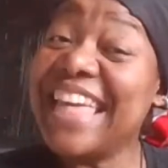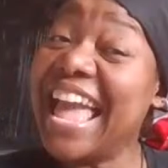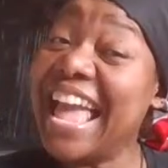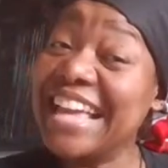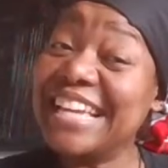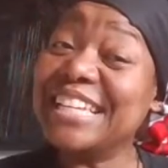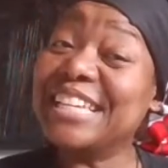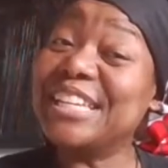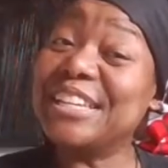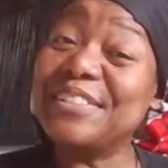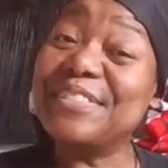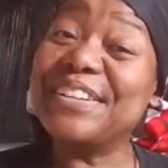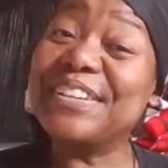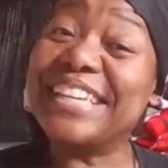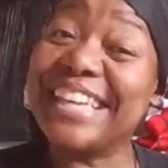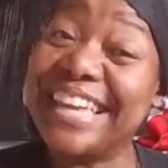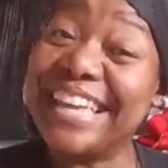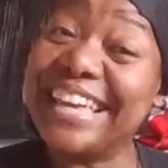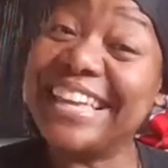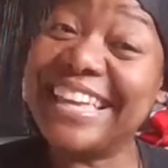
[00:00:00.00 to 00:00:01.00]
Thank
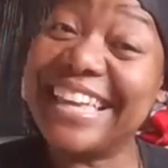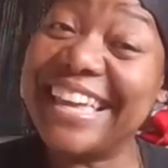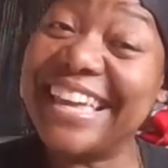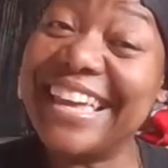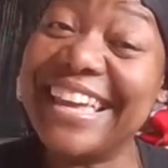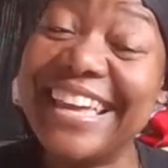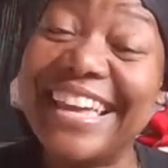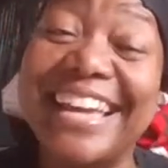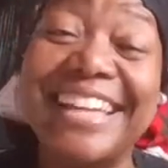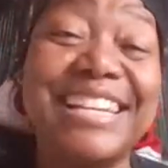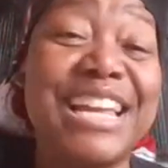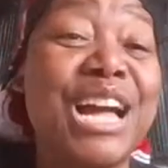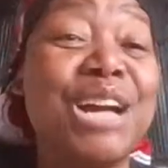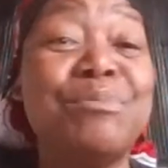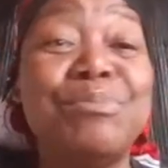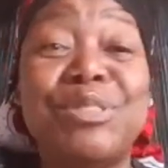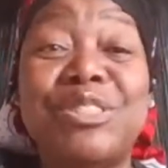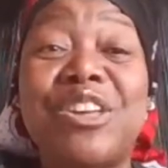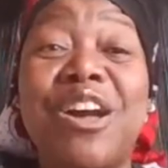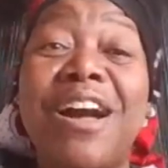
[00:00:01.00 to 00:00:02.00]
you, Kiki, and
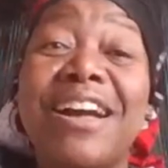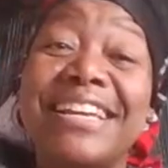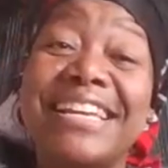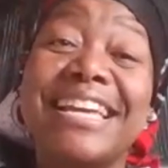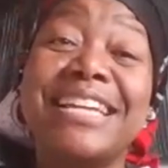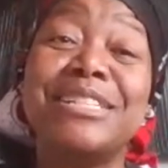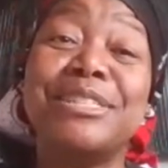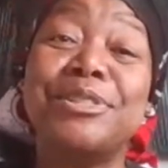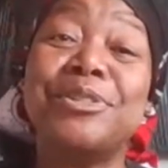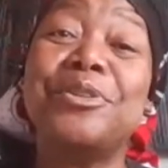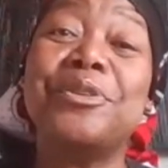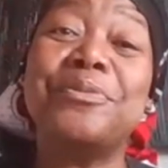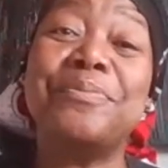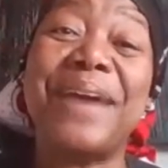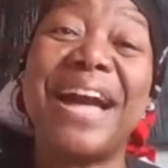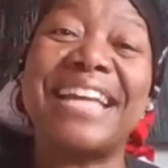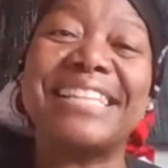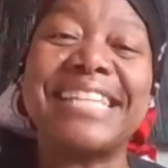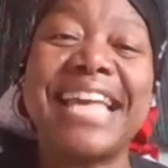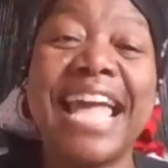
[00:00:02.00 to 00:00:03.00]
I'm talking
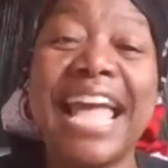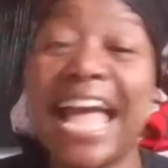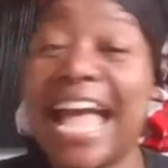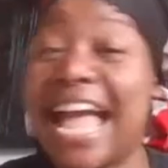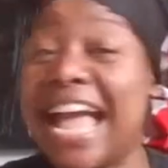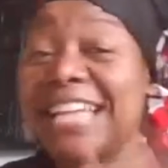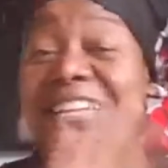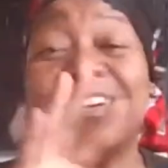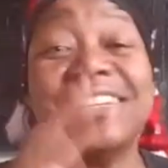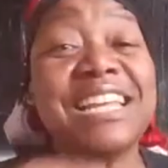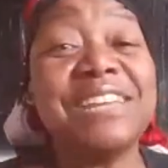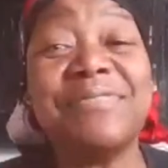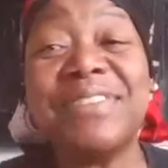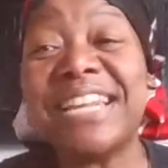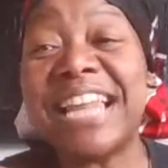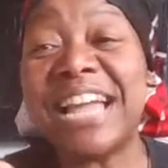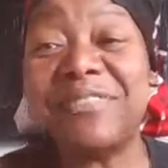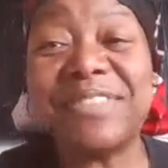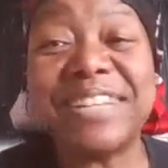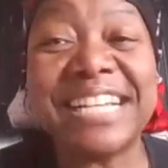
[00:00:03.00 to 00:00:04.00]
too much. I don't have
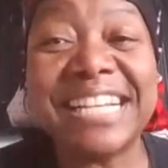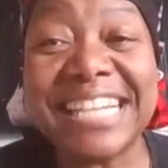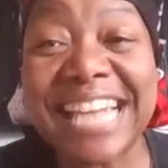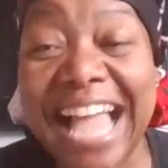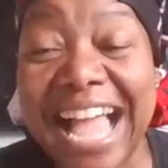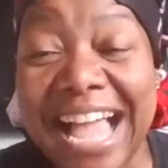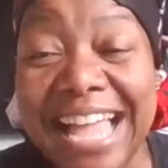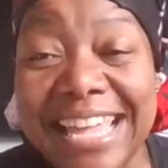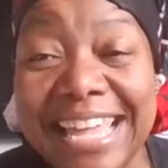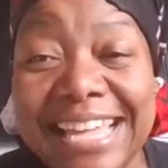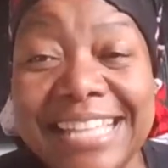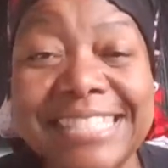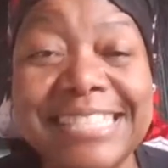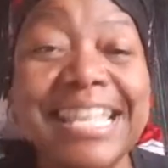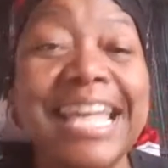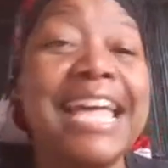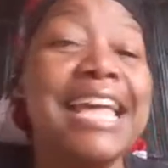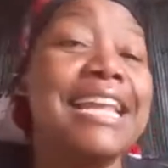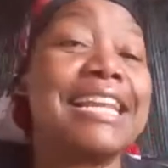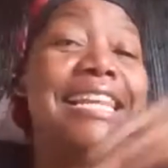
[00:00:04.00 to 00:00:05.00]
enough
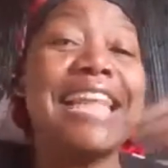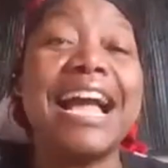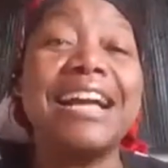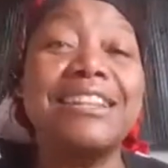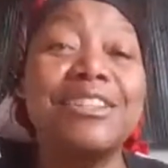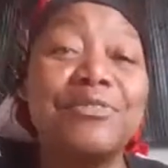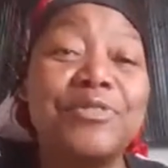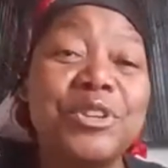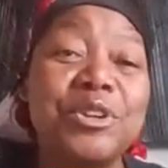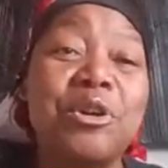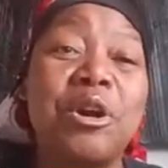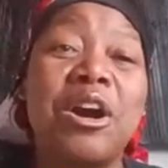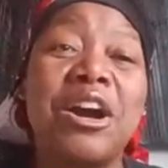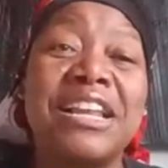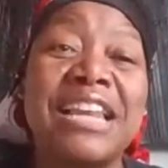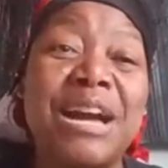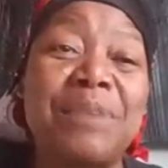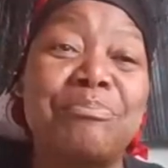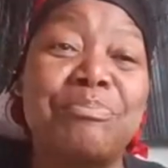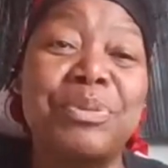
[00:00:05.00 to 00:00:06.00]
clients. None of you
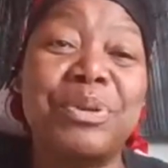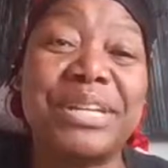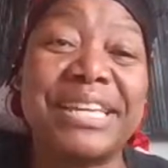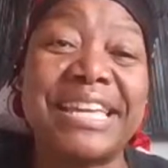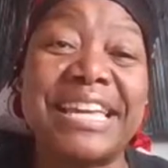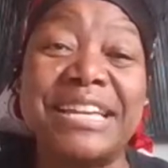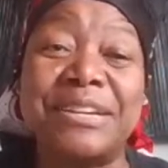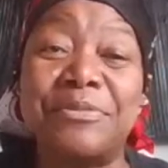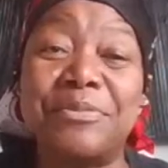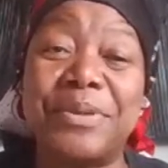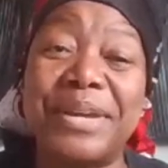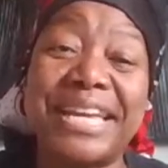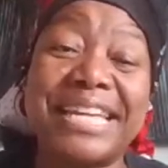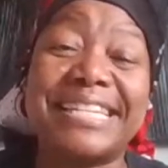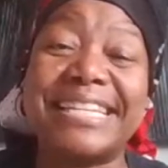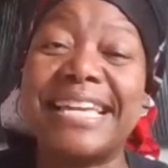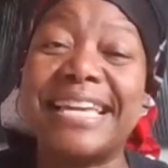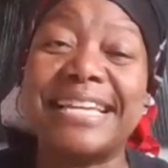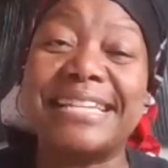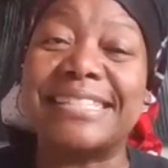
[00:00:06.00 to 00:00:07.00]
all are booking
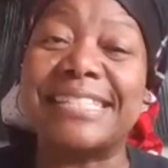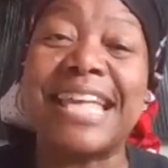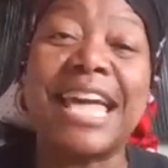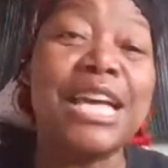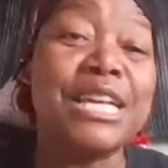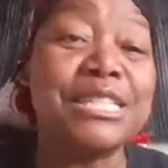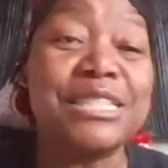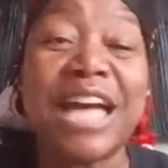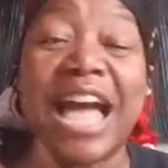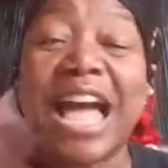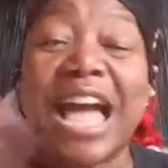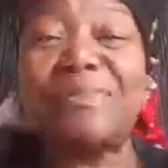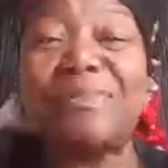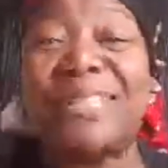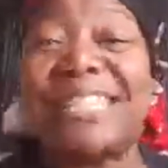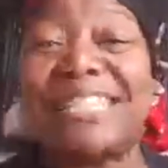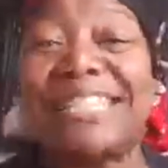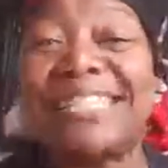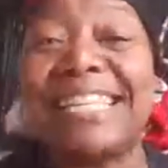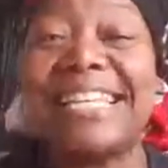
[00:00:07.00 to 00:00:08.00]
readings. So I'm
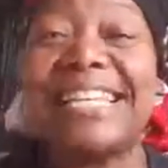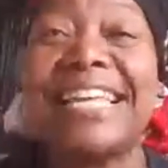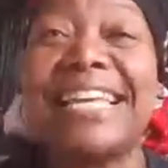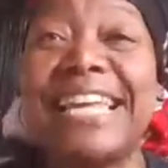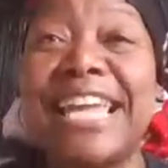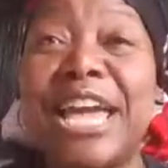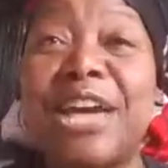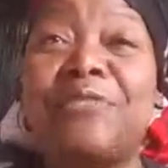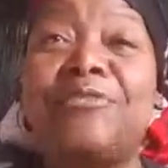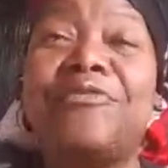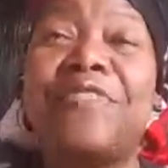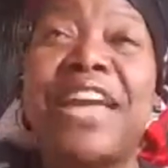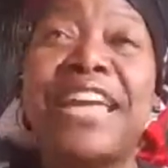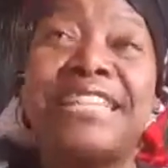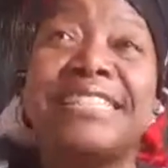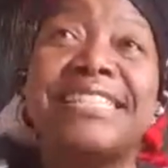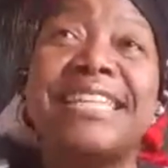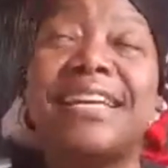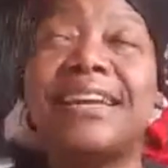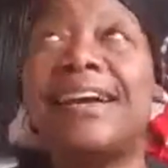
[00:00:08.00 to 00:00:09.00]
just sitting here
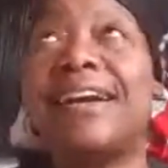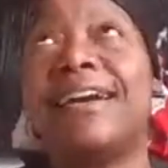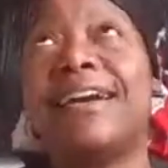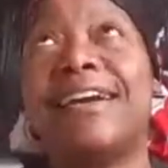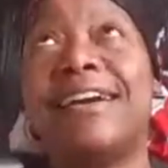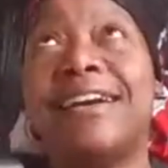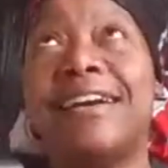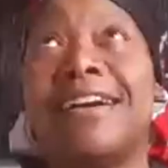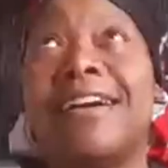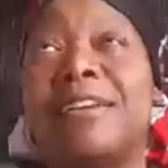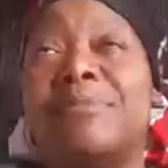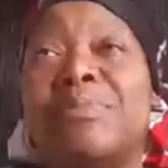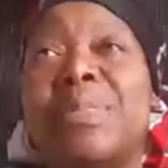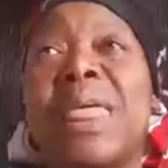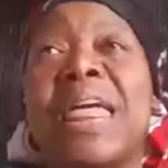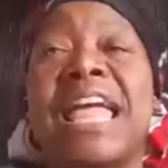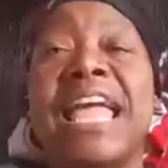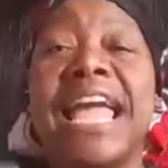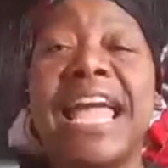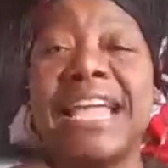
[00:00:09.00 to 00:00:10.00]
facing
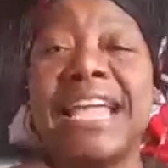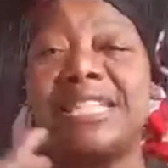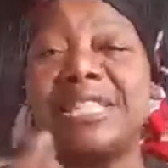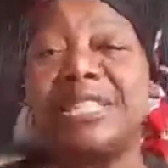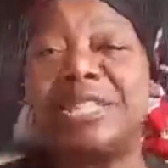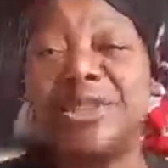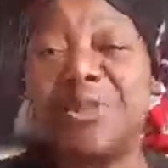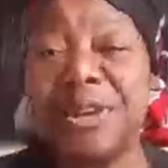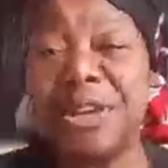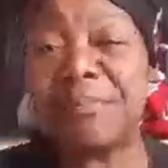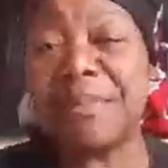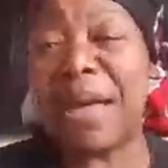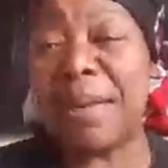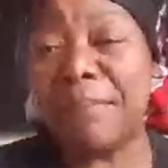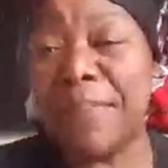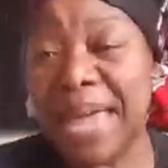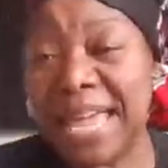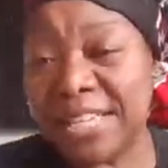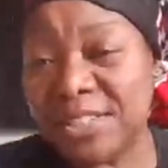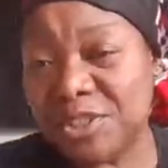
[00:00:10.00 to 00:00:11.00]
and doing my
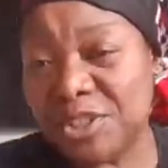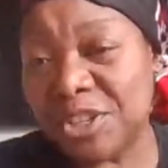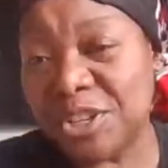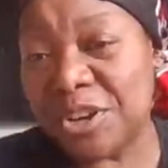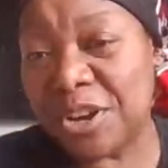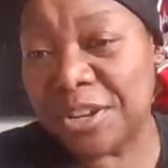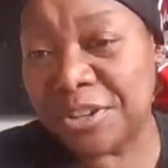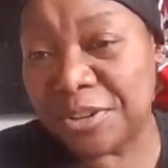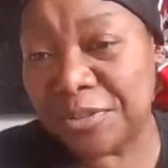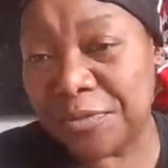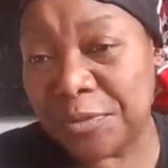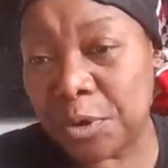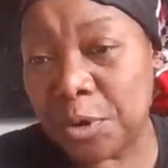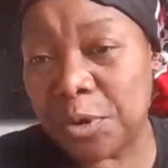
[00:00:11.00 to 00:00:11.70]
Patreon, of